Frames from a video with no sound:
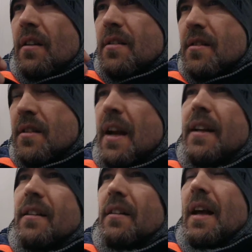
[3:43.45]

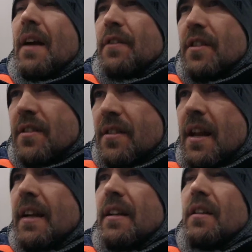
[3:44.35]
cycle after
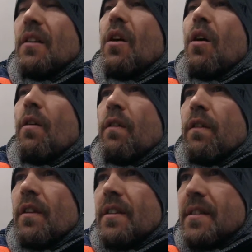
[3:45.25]
cycle
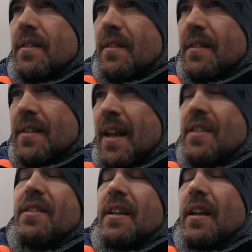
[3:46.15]
of
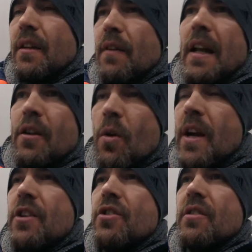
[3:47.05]
testing and
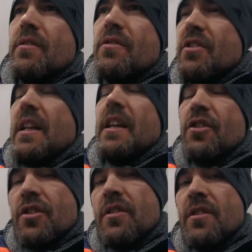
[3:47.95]
evaluation
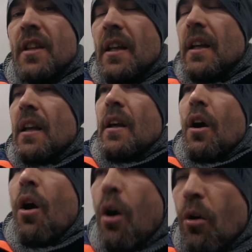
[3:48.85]
stages,
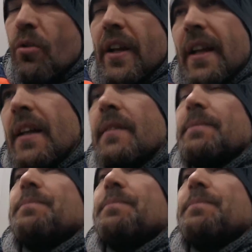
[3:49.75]
honing